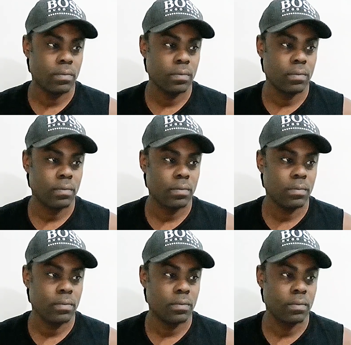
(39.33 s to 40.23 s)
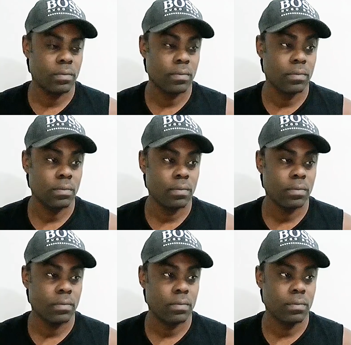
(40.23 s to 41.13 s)

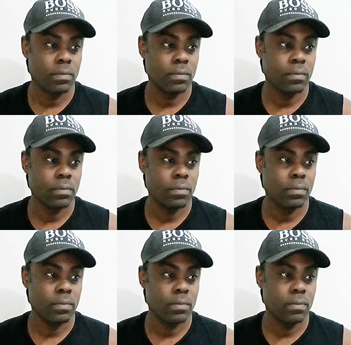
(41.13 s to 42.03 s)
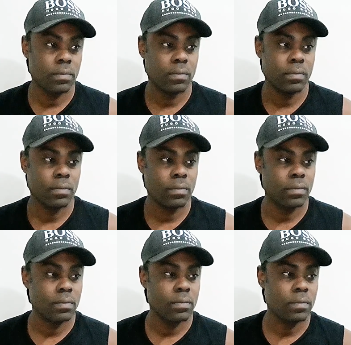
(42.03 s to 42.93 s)

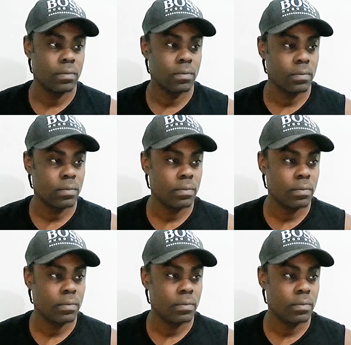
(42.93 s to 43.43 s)
(no one is talking)